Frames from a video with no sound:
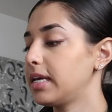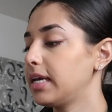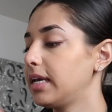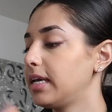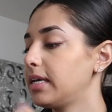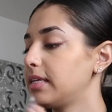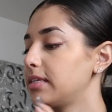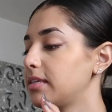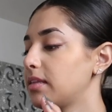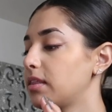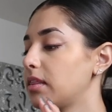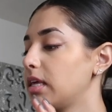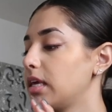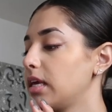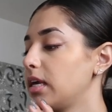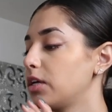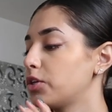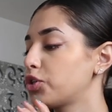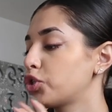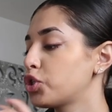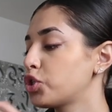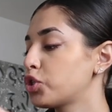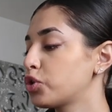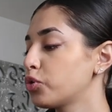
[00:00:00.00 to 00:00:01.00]
is the
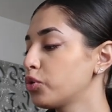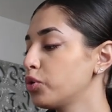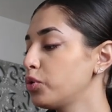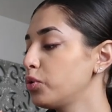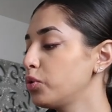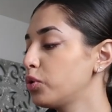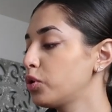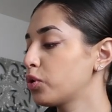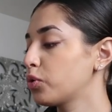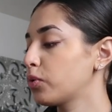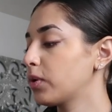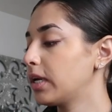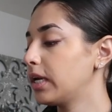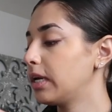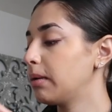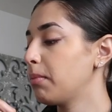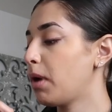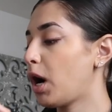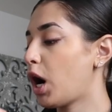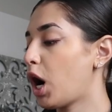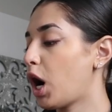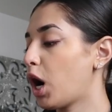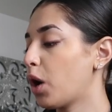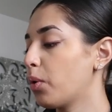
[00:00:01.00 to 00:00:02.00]
True
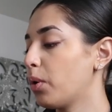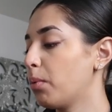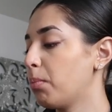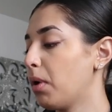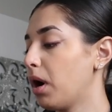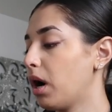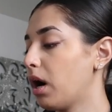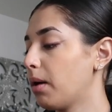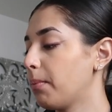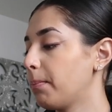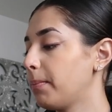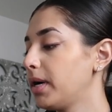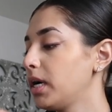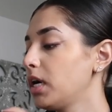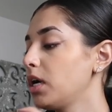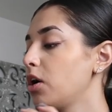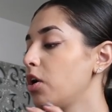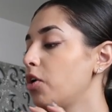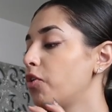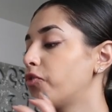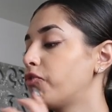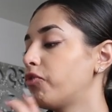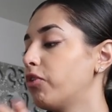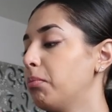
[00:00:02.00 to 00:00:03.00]
Cream Aqua Balm
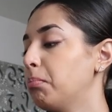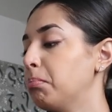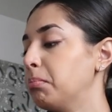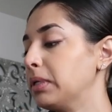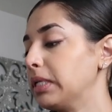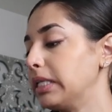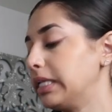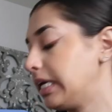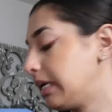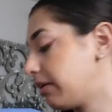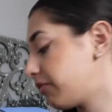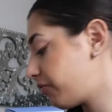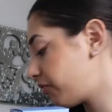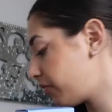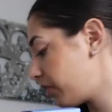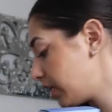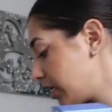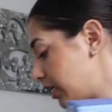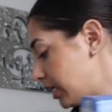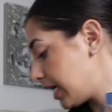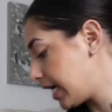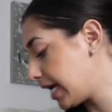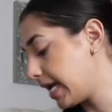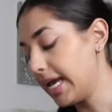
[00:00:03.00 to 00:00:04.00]
from Belief,
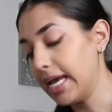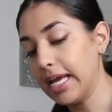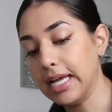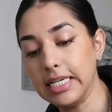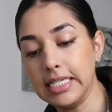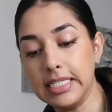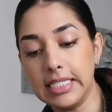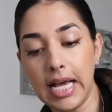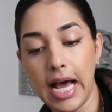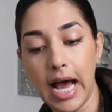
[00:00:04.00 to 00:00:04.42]
and